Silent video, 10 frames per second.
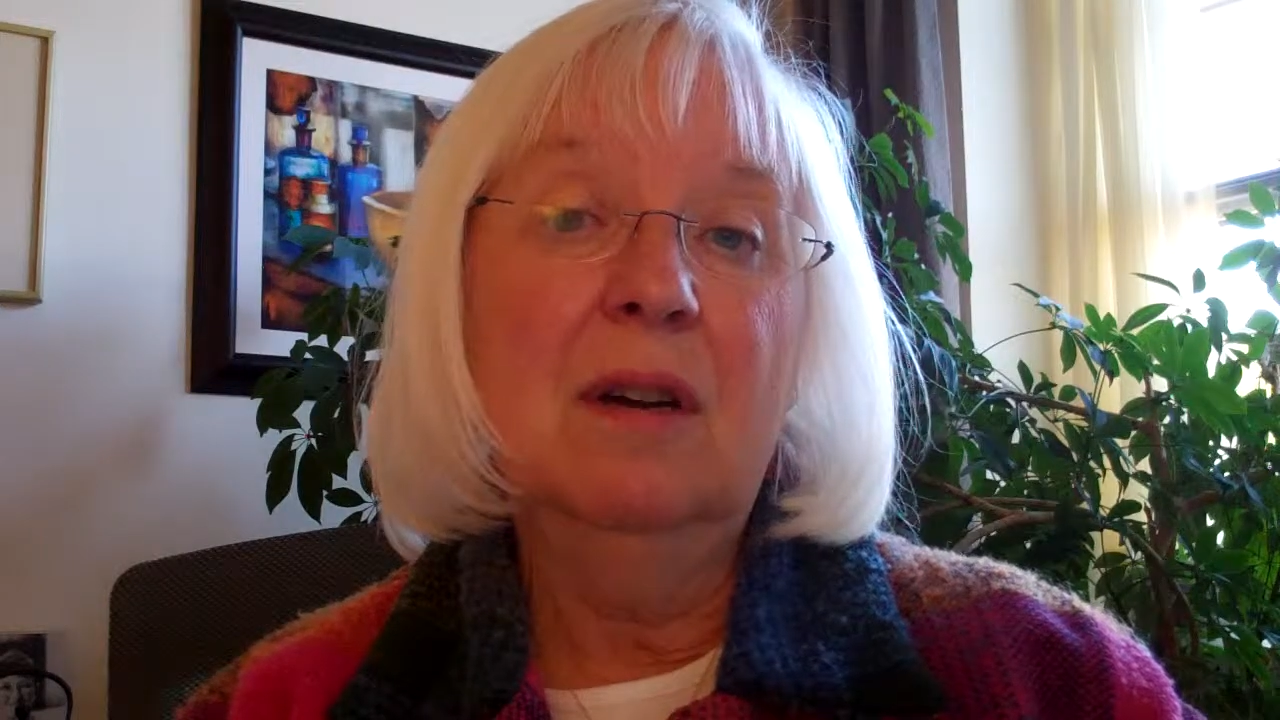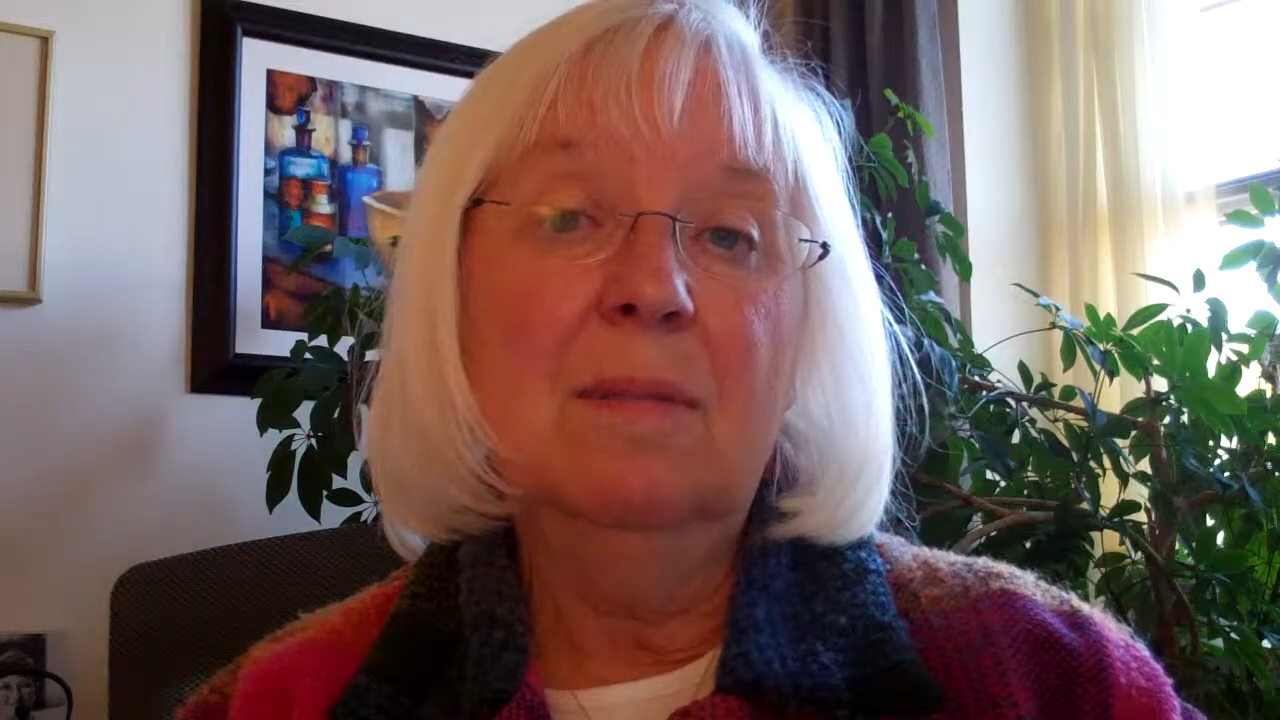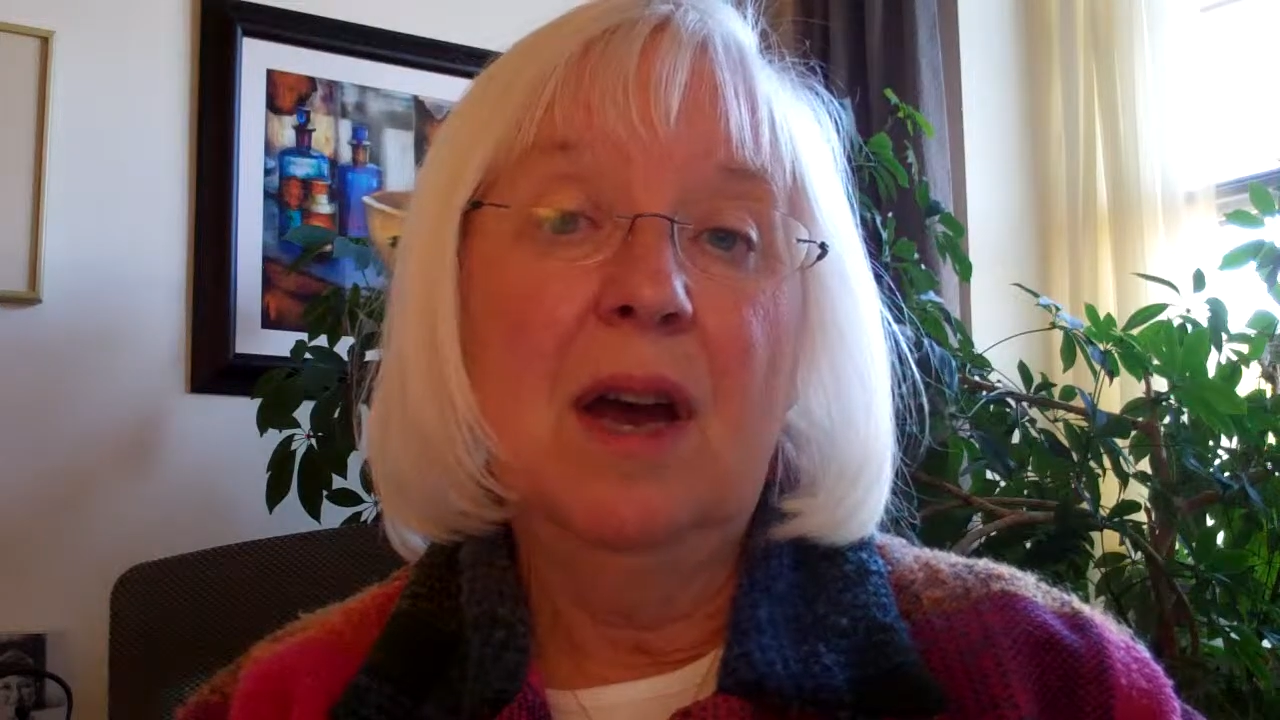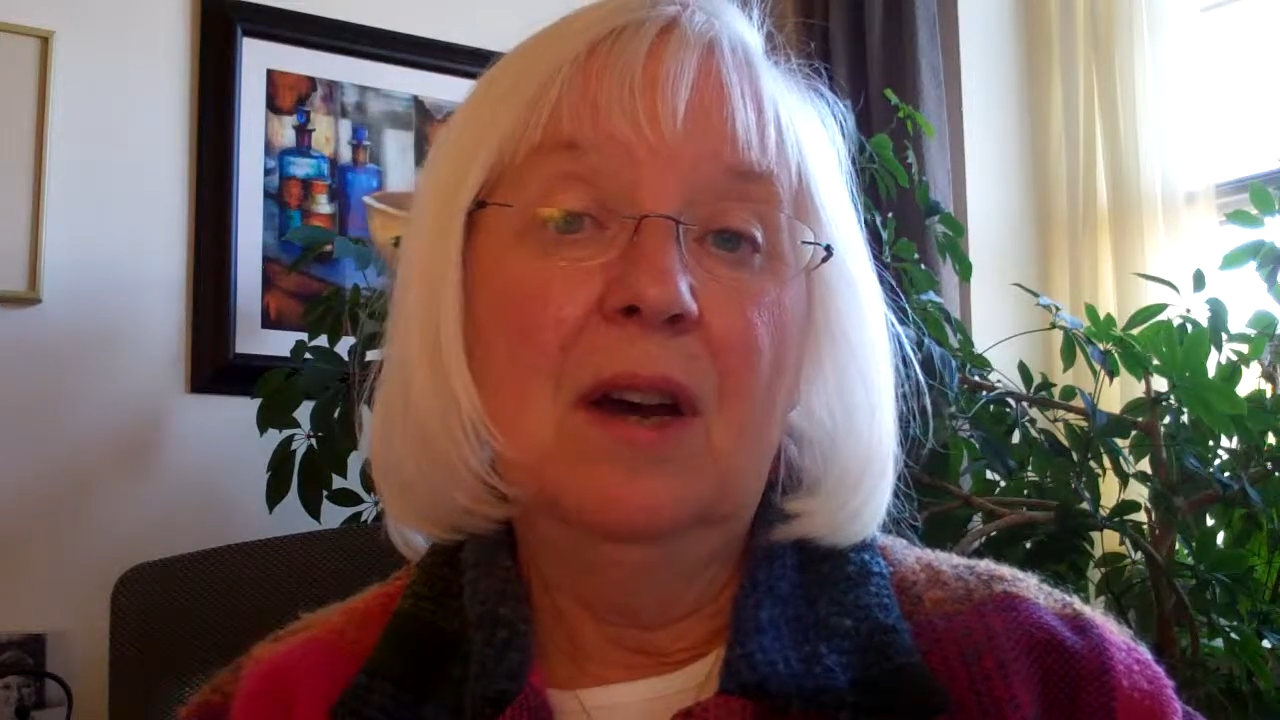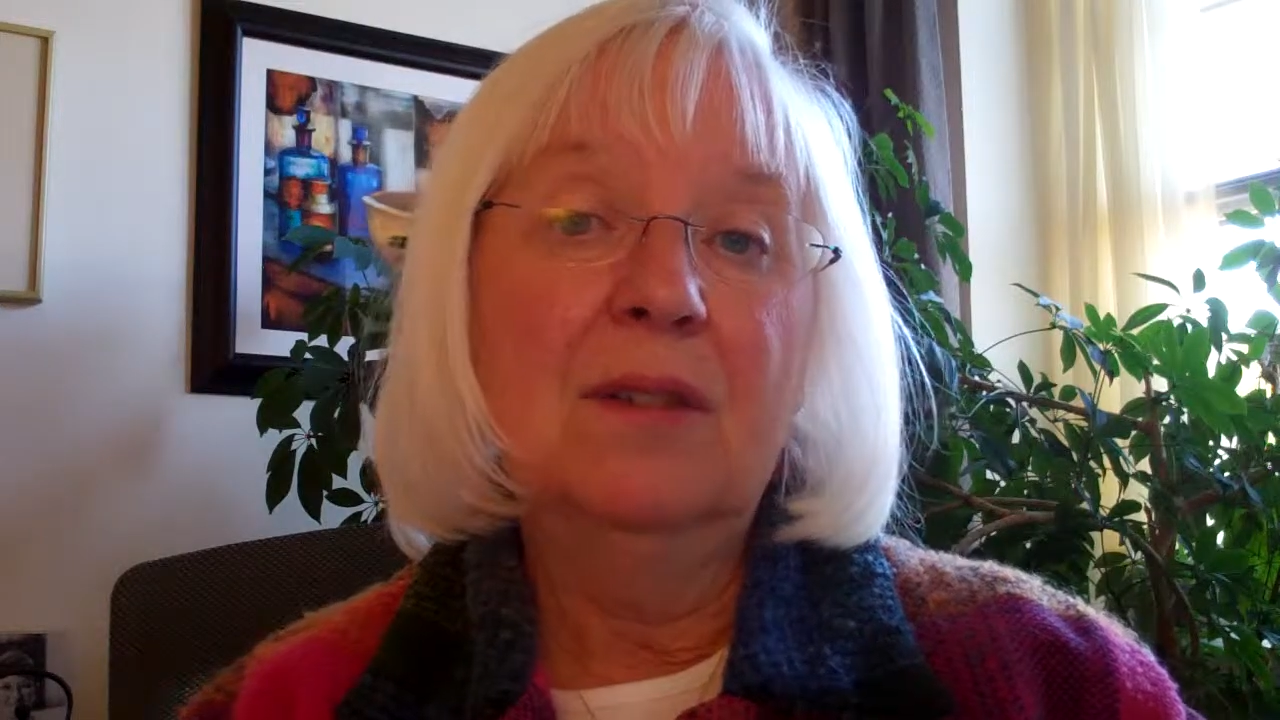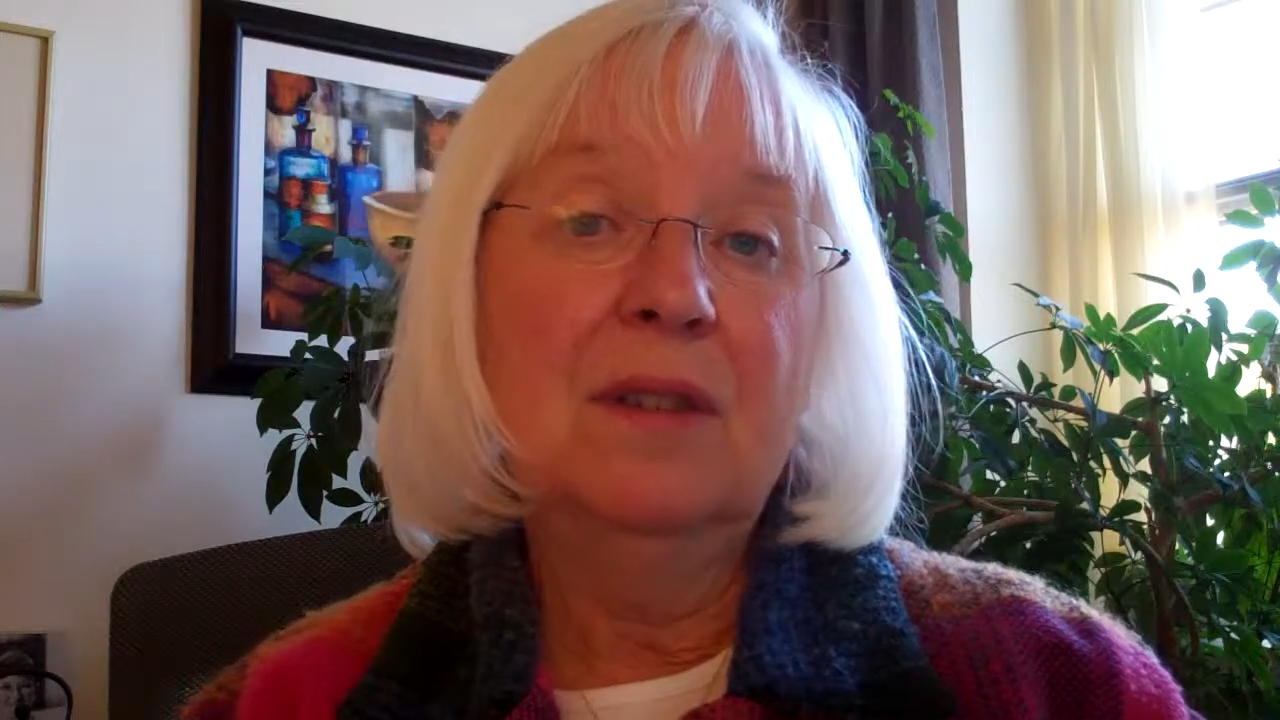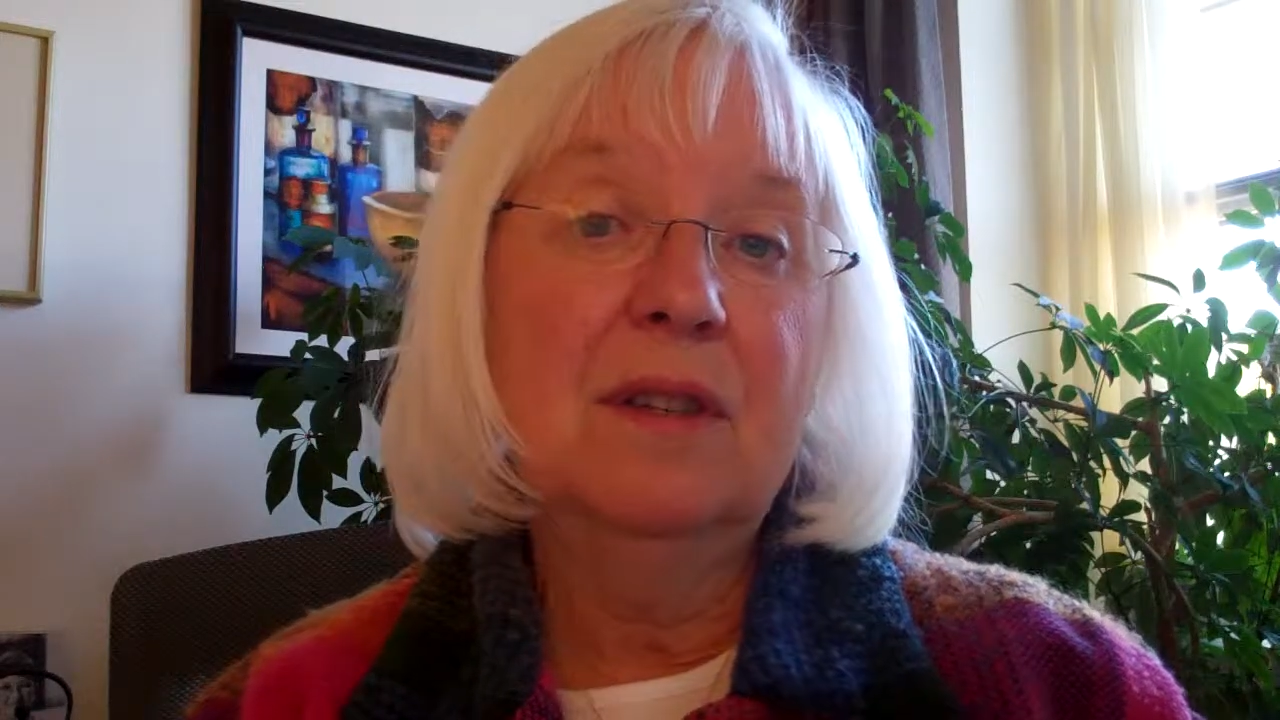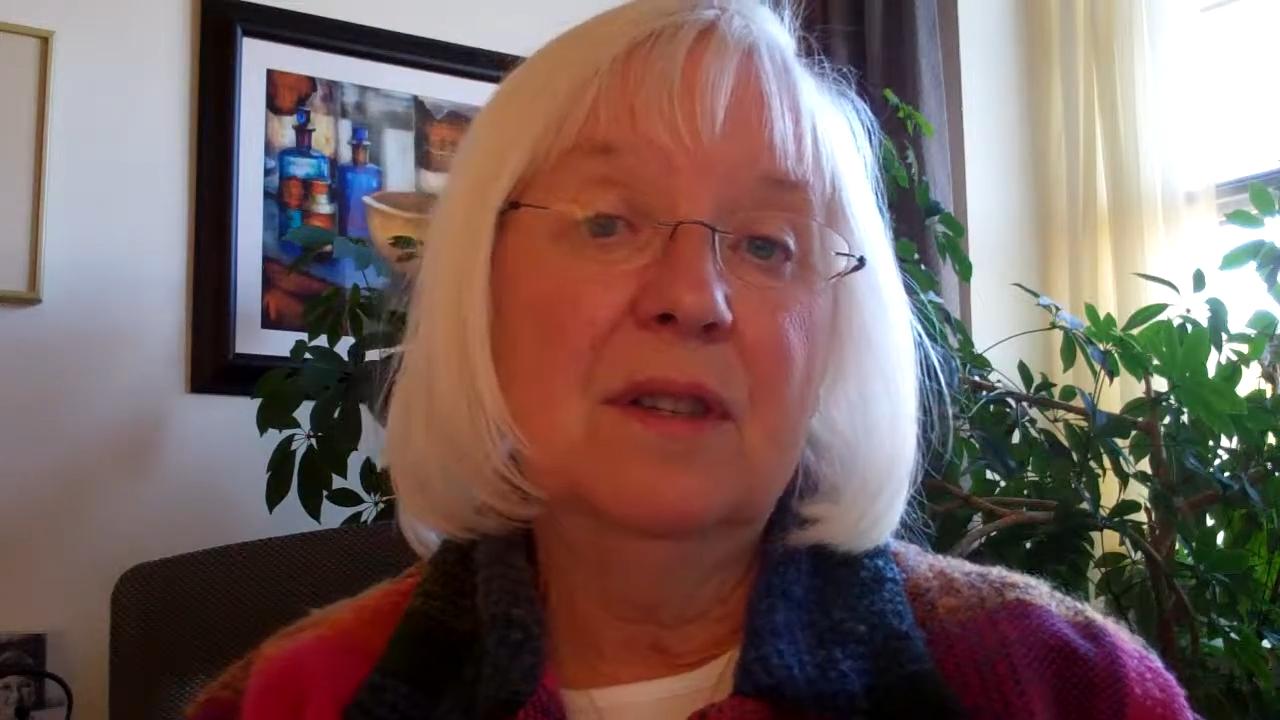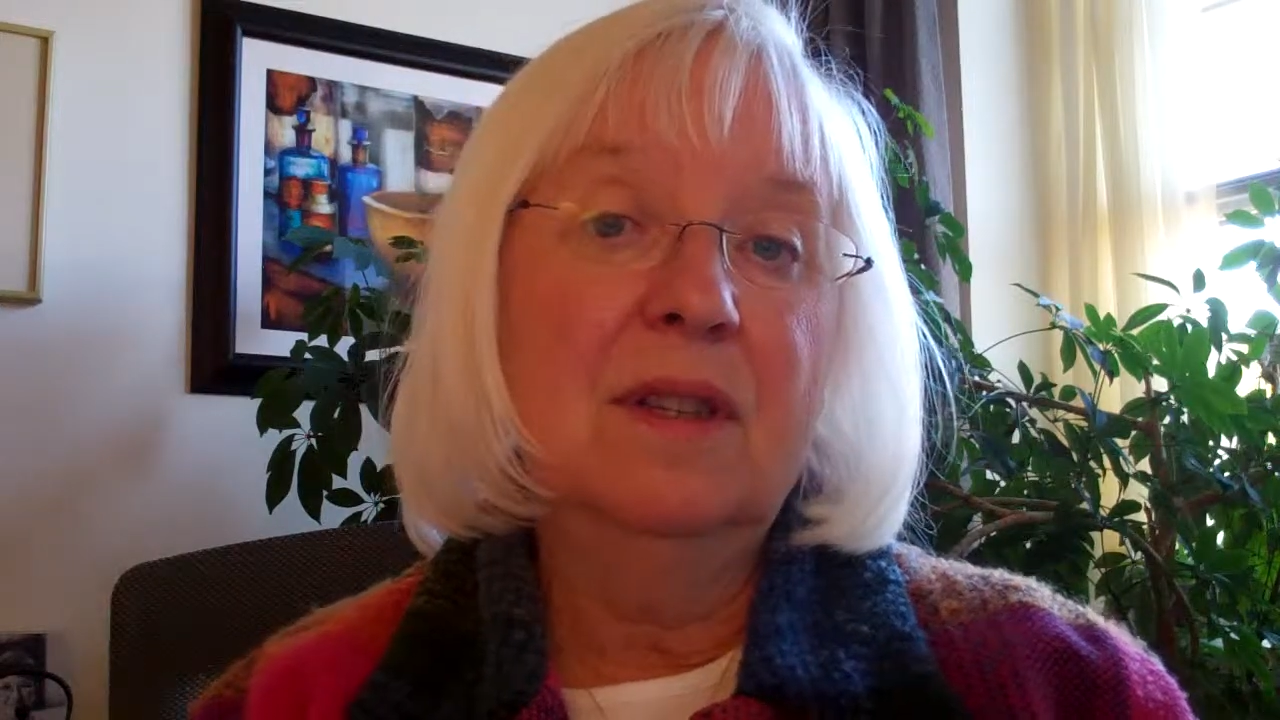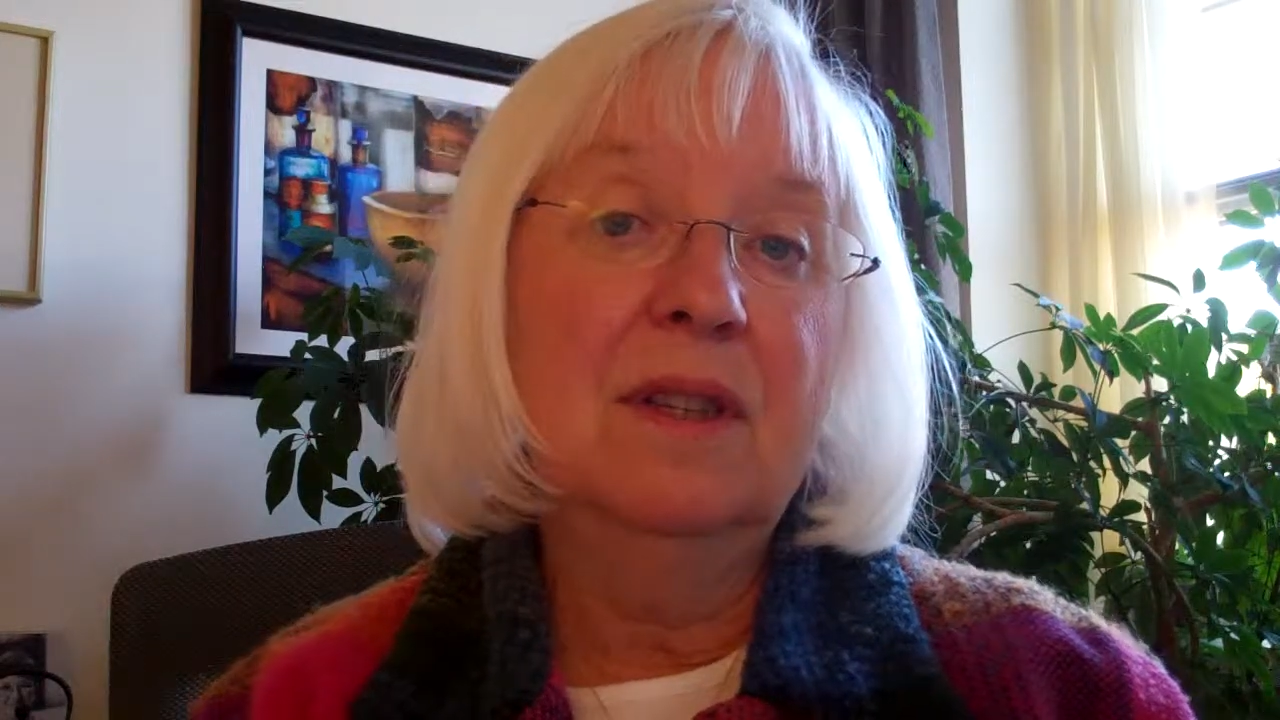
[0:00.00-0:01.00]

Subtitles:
about